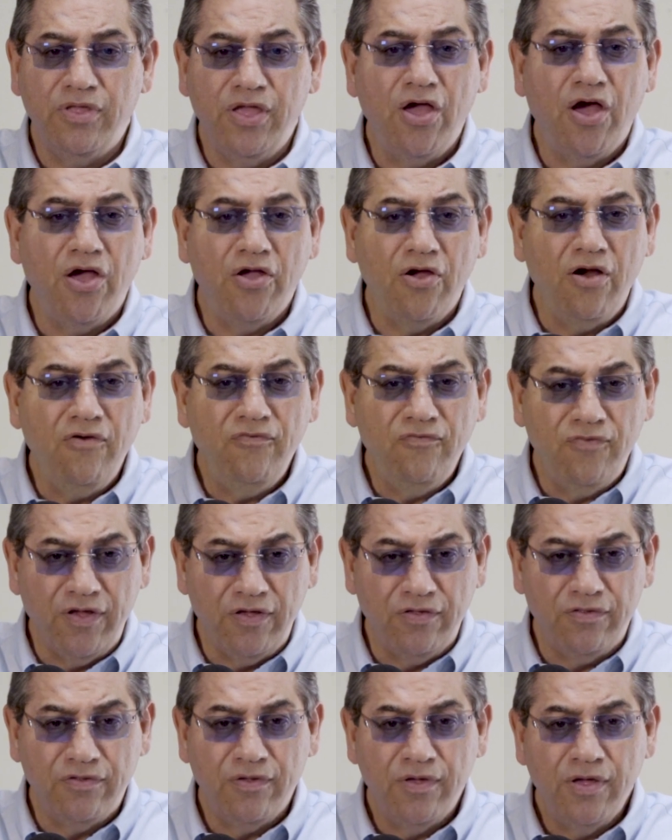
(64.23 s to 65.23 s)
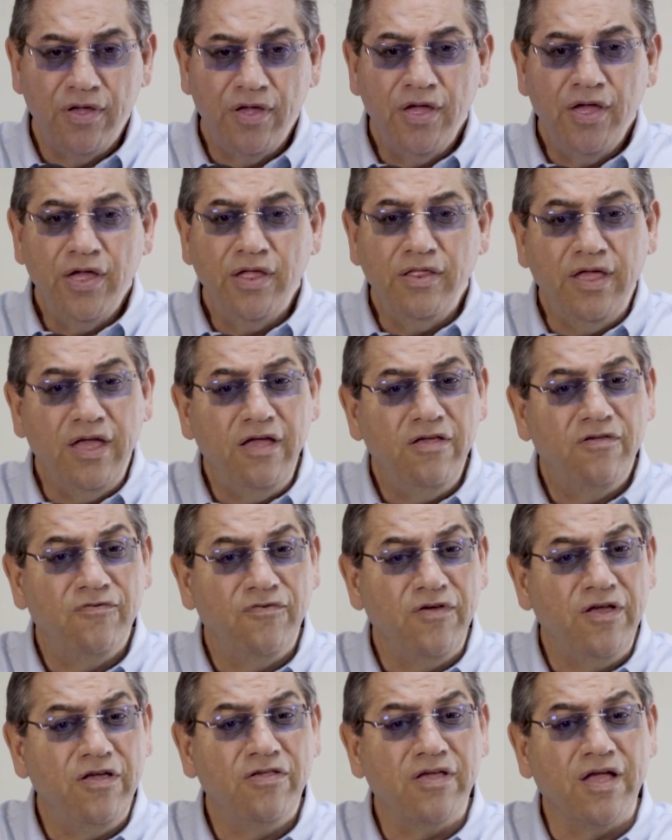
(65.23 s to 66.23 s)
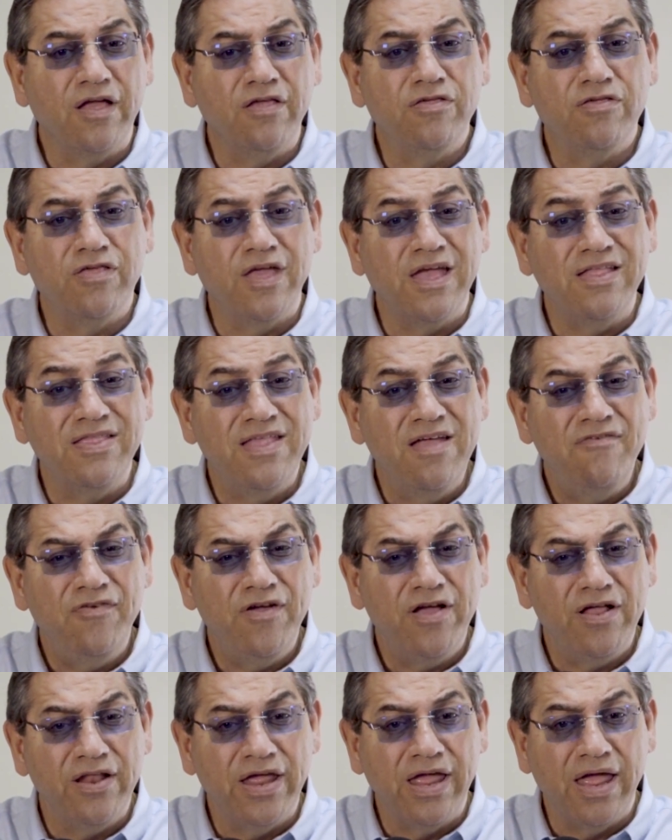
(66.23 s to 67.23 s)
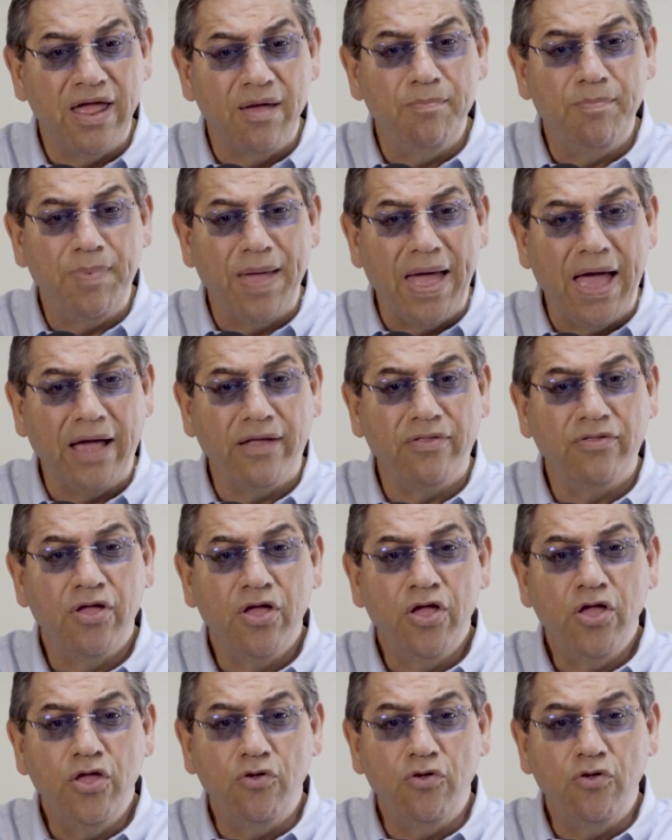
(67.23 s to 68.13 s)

DIR fees. These fees can significantly impact